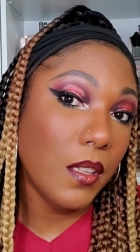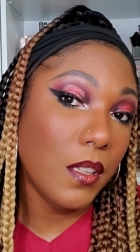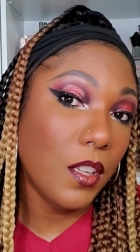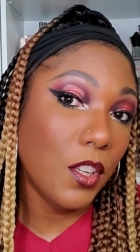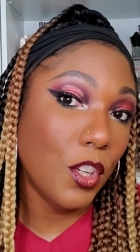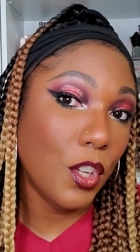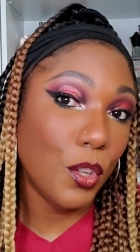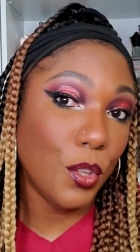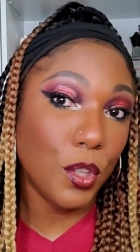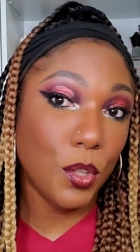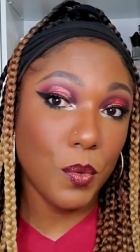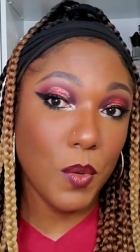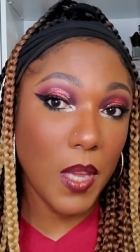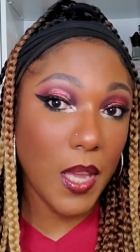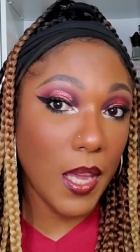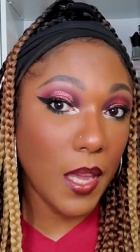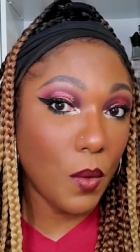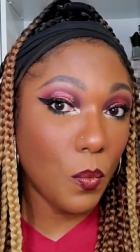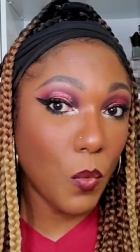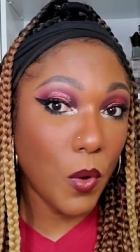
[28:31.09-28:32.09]
You know, you
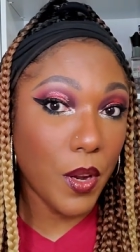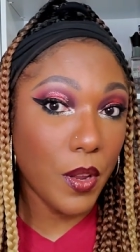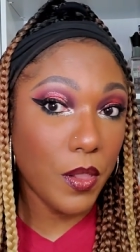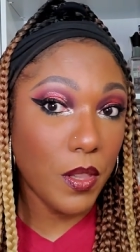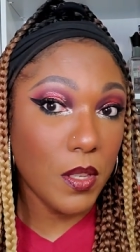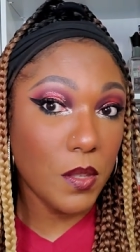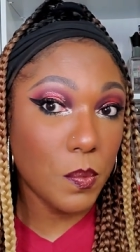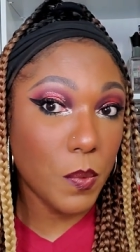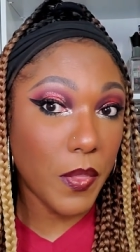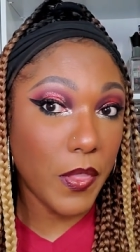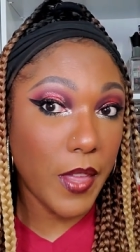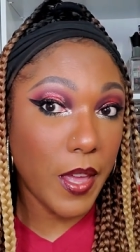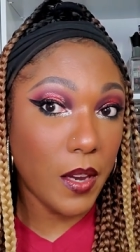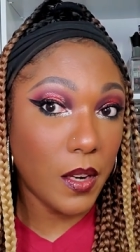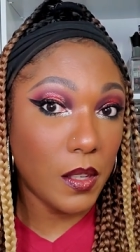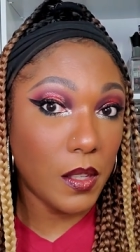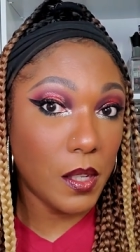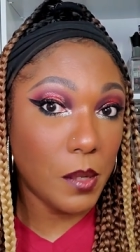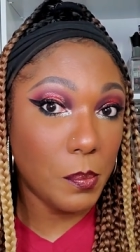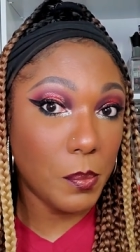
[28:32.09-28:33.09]
can wear this without
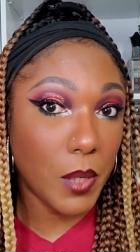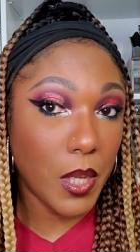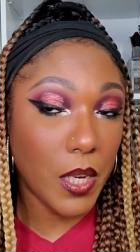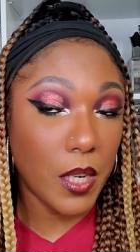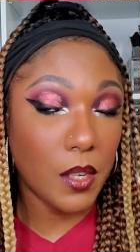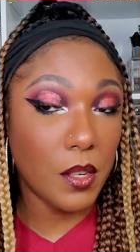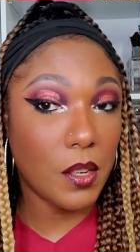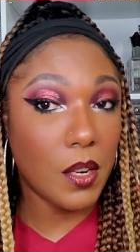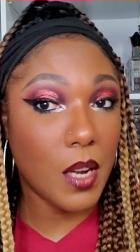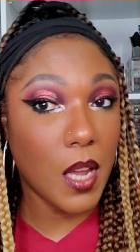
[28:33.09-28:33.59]
a lip liner.